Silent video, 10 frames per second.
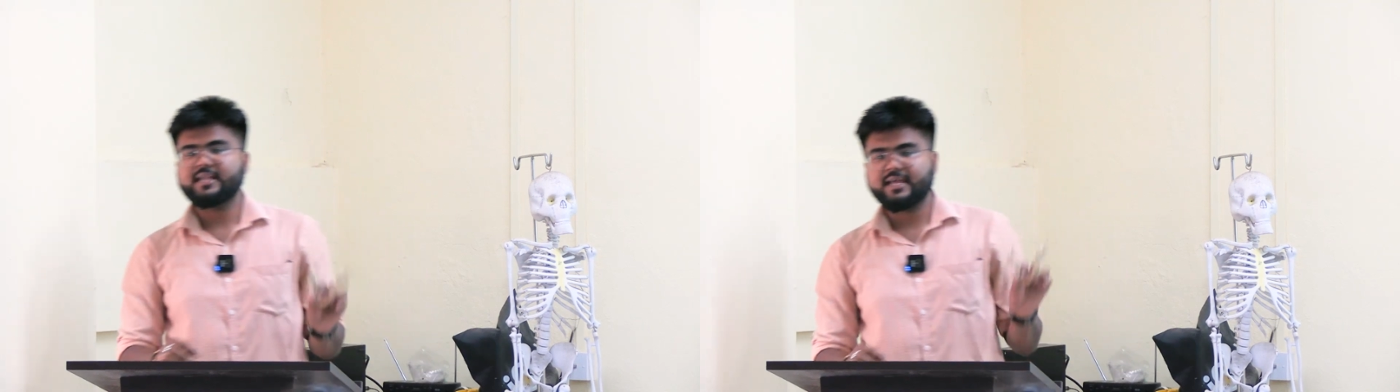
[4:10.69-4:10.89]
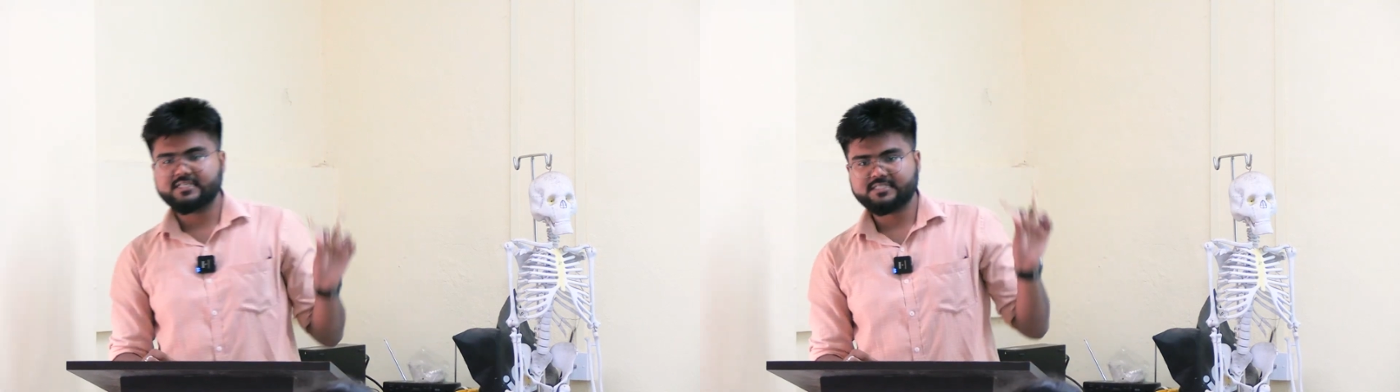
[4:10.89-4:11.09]

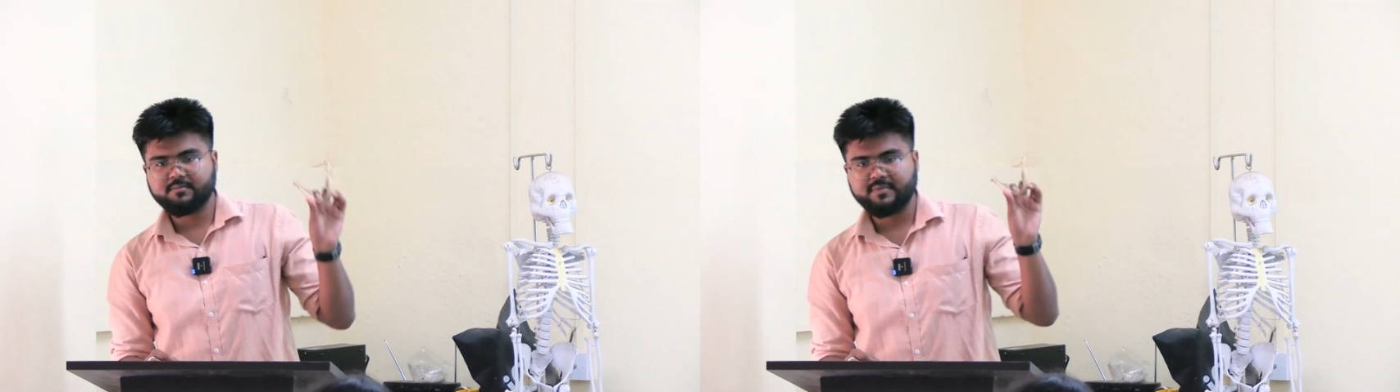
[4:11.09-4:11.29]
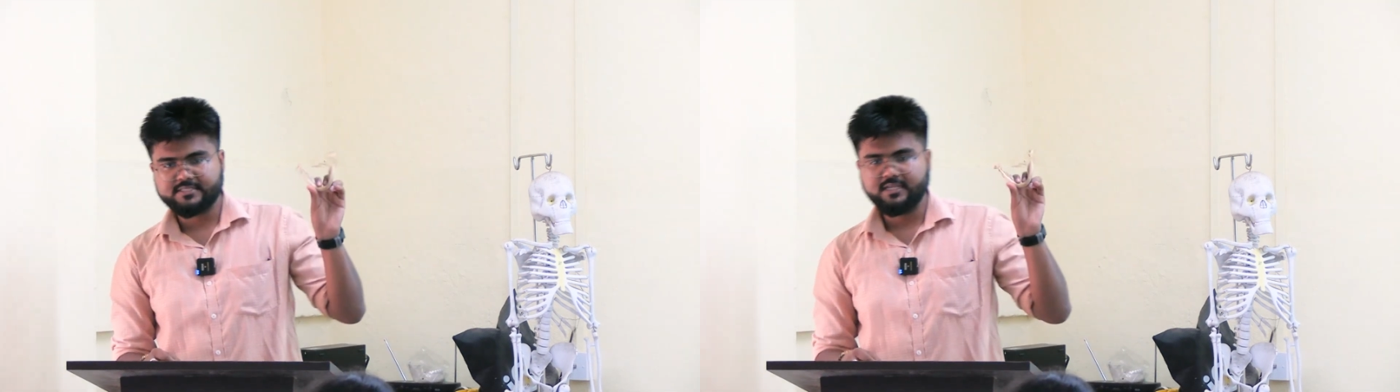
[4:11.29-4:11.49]

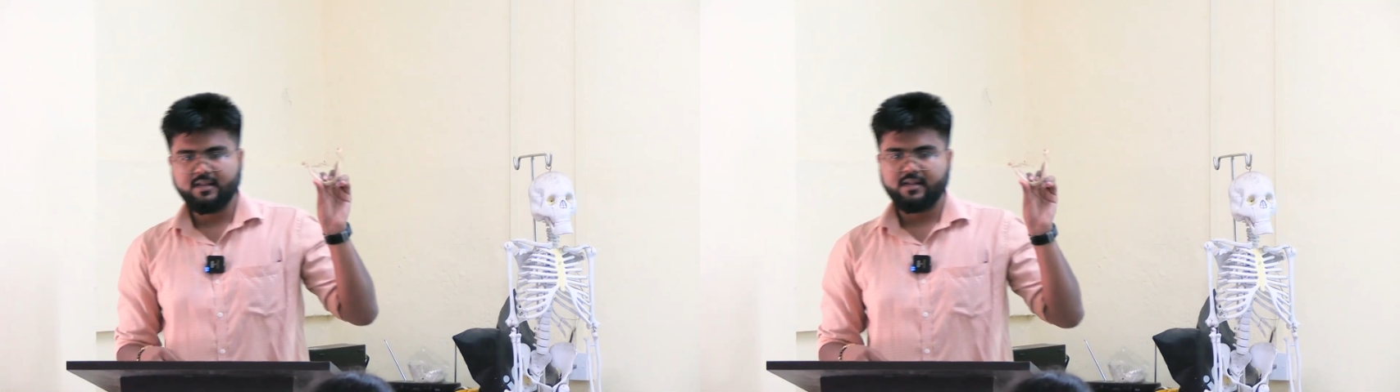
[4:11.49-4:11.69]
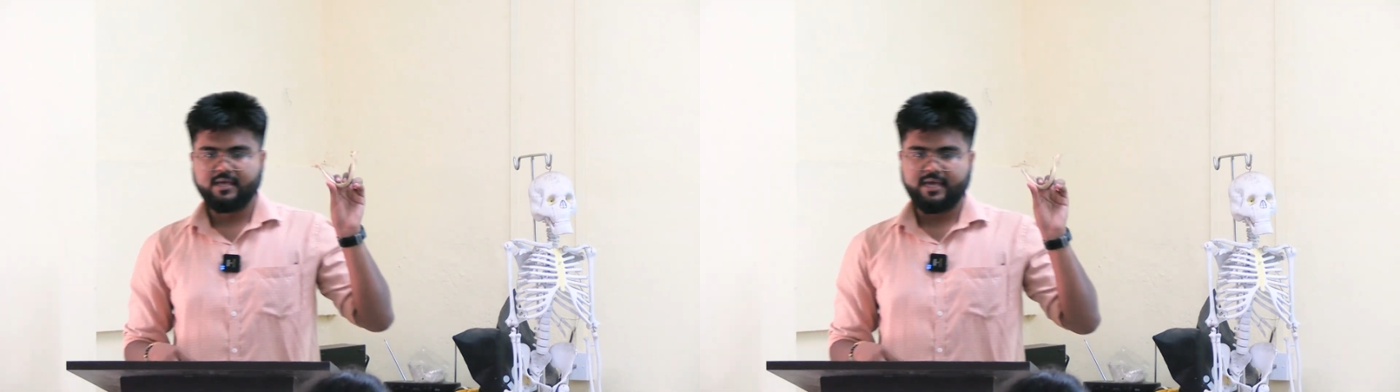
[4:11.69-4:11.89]
digastric muscle
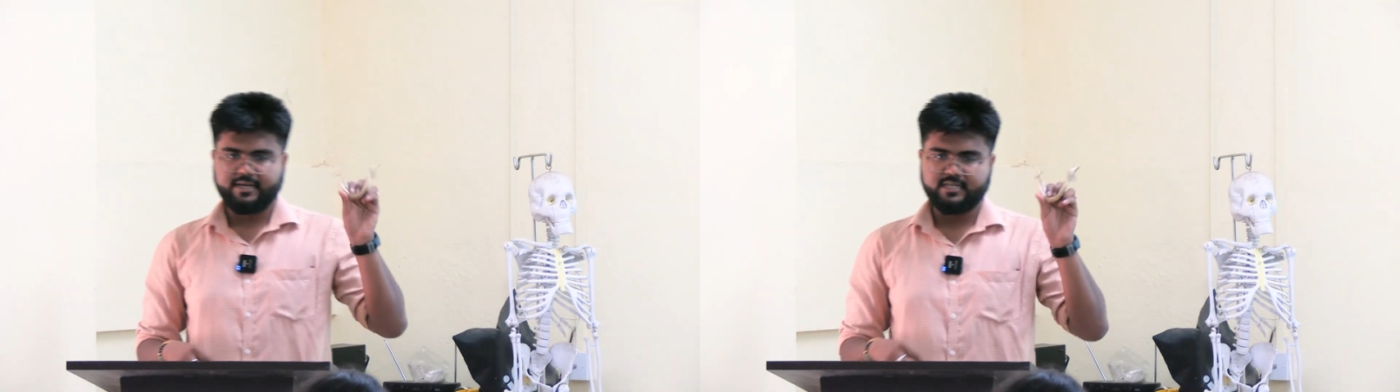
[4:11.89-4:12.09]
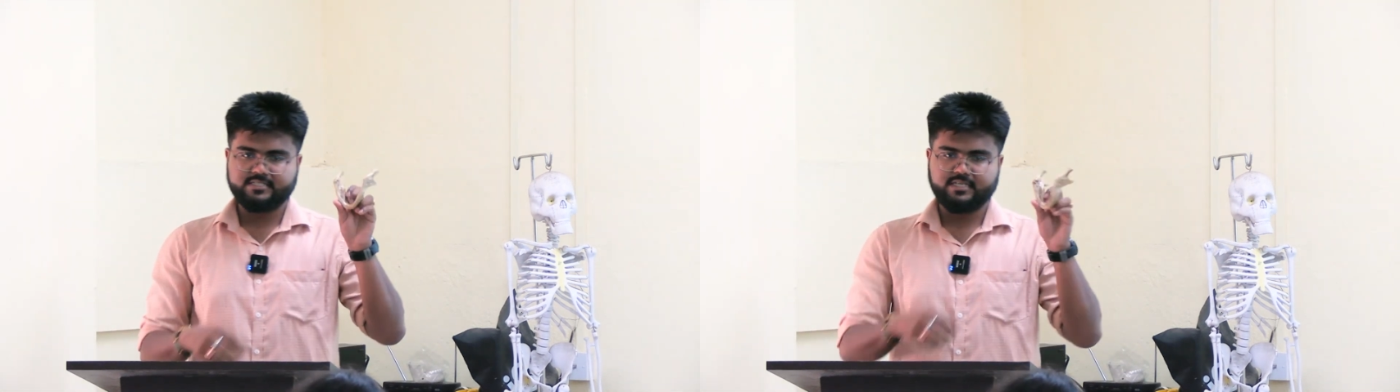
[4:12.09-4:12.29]

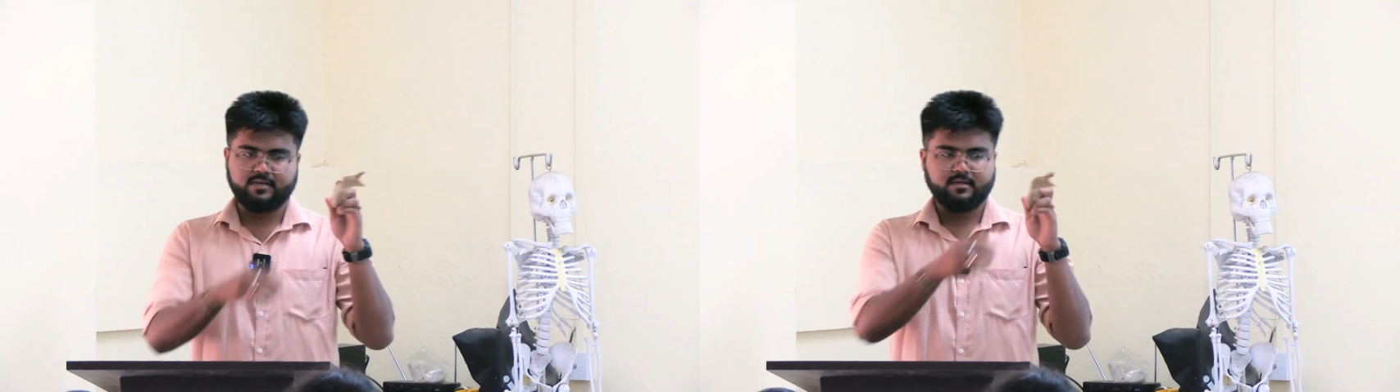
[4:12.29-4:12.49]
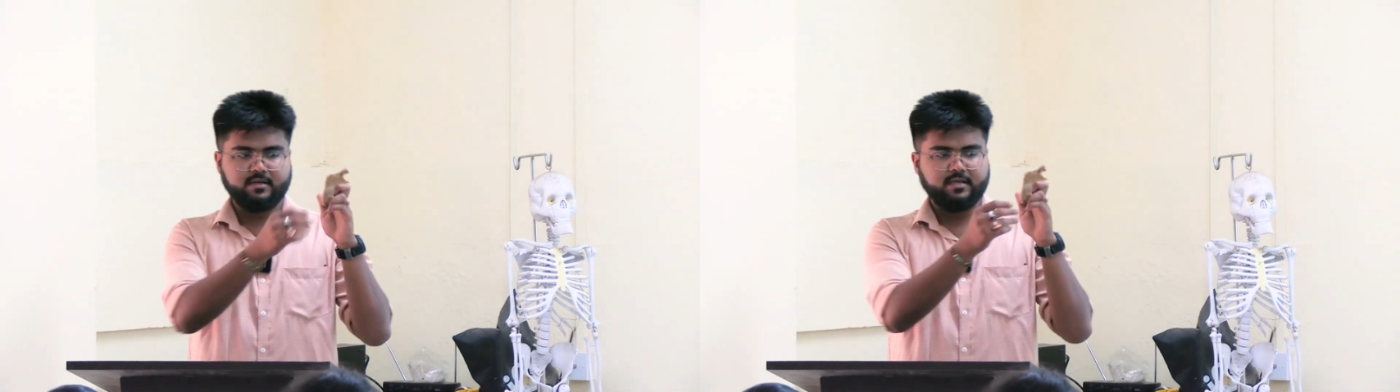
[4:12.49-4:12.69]
attach
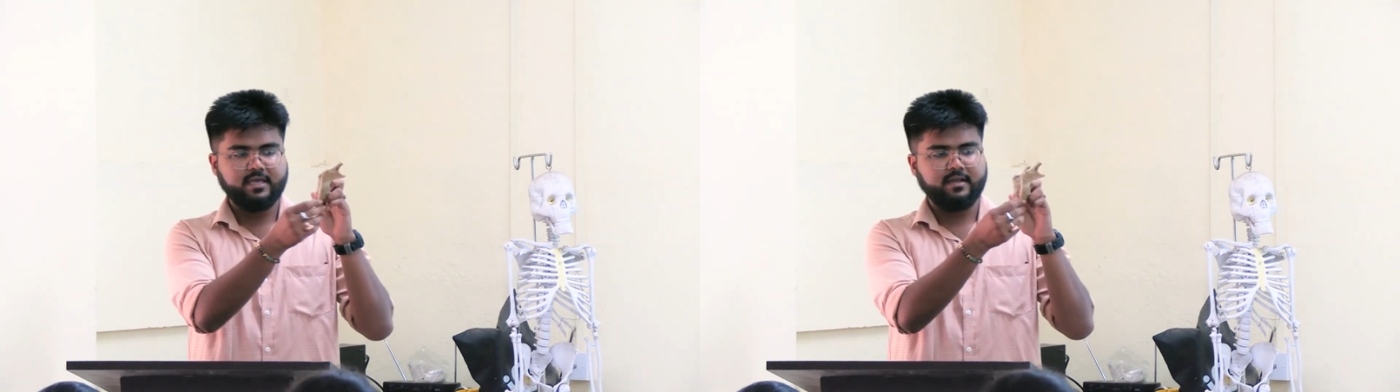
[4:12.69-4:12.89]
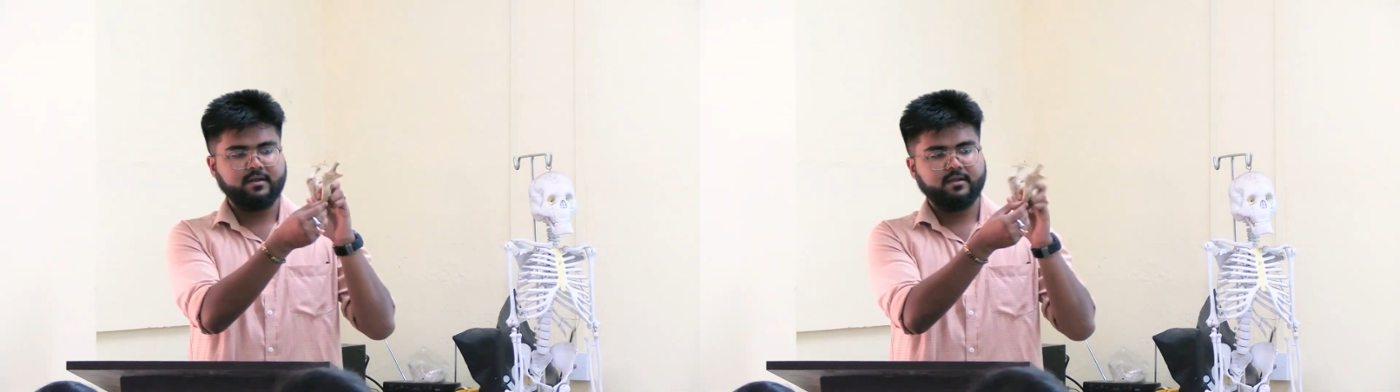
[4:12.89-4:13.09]

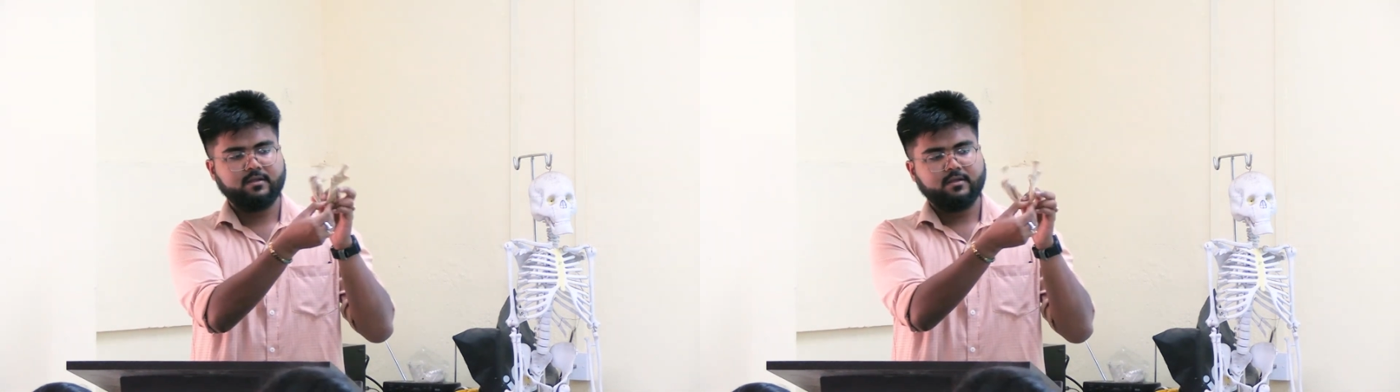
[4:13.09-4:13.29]
here.